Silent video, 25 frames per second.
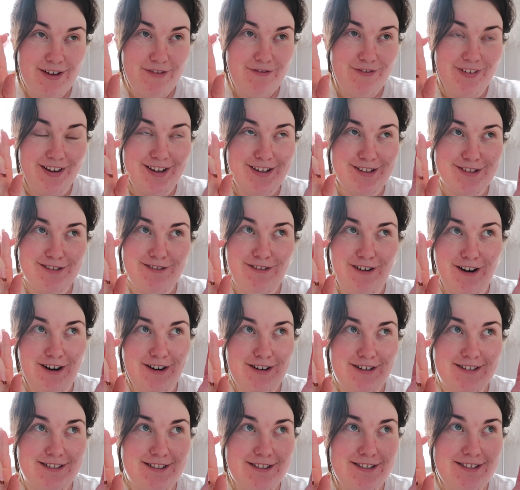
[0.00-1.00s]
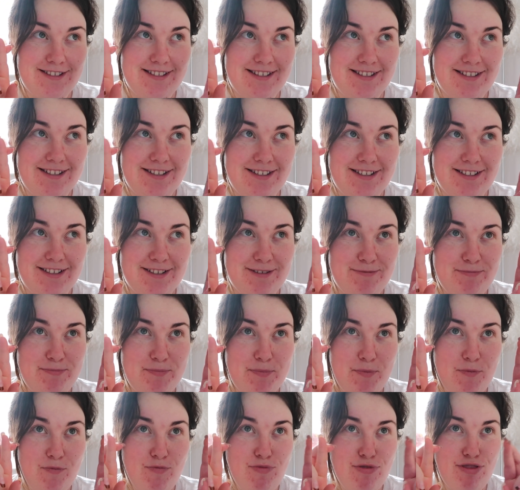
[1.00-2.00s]
Fingers crossed,
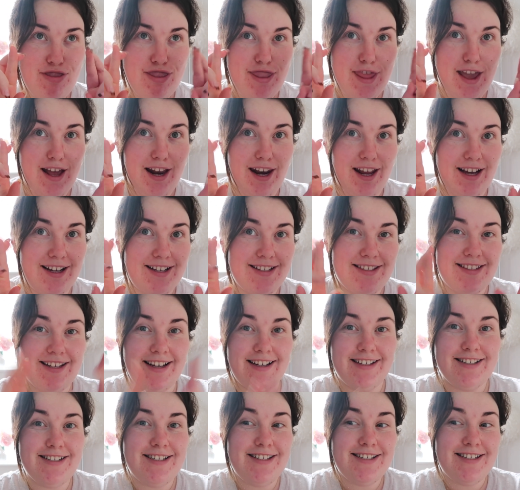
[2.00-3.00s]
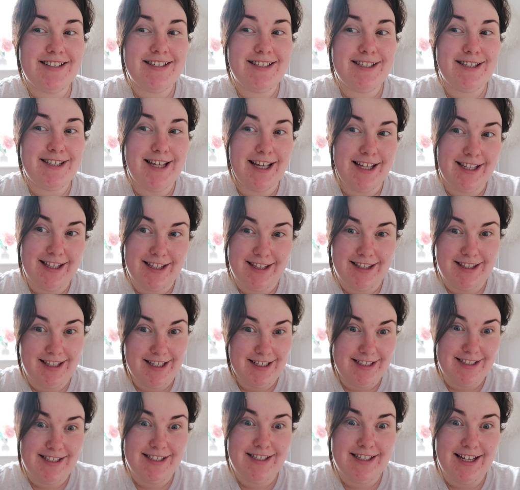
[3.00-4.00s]
like I said, that
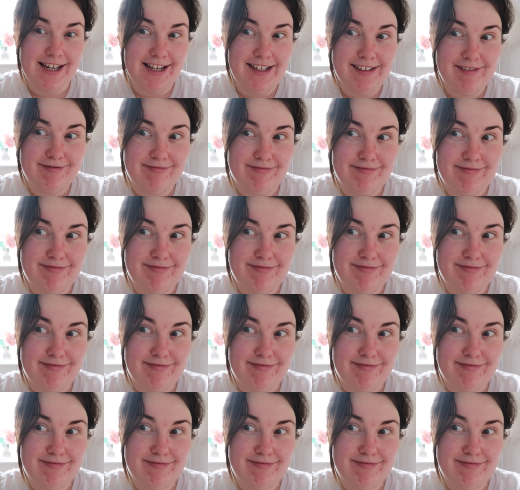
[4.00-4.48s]
this is it.